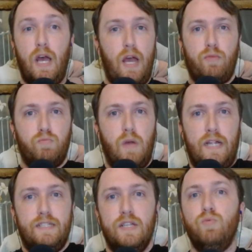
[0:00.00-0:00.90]
I, I
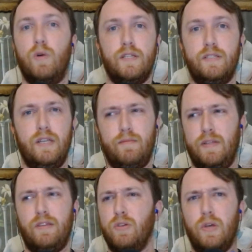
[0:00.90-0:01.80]
did want to see. I'm
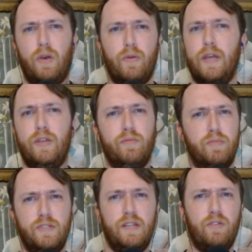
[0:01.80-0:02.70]
like, okay, you
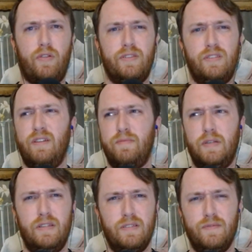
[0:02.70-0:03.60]
presented all this stuff, but
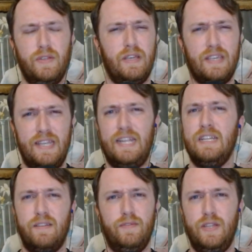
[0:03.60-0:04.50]
it doesn't feel like
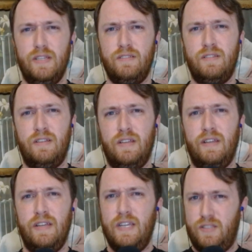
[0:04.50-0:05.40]
any of this
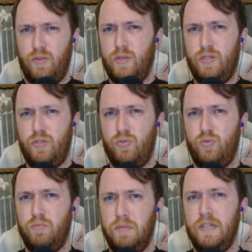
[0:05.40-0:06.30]
is going
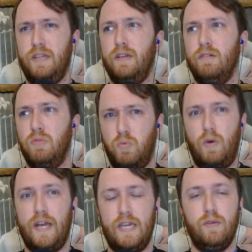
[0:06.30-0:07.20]
to be
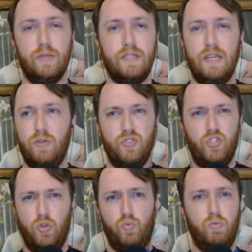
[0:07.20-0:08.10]
why he was killed.
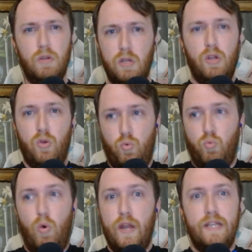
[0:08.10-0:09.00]
So,
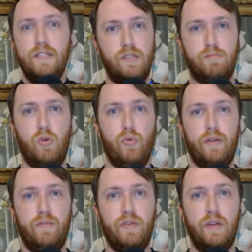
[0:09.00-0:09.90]
what is the
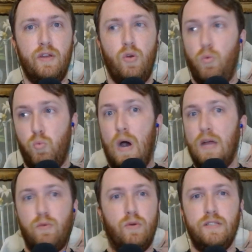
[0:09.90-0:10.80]
motive? Why
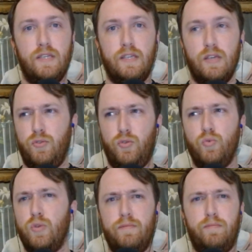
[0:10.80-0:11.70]
was he killed? Who
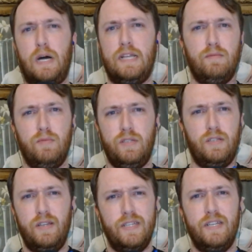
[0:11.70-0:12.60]
could have possibly
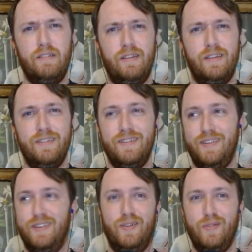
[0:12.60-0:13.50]
done it?
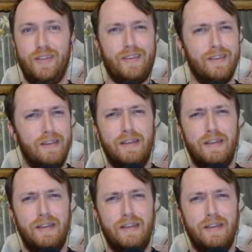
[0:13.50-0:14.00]
You know, like,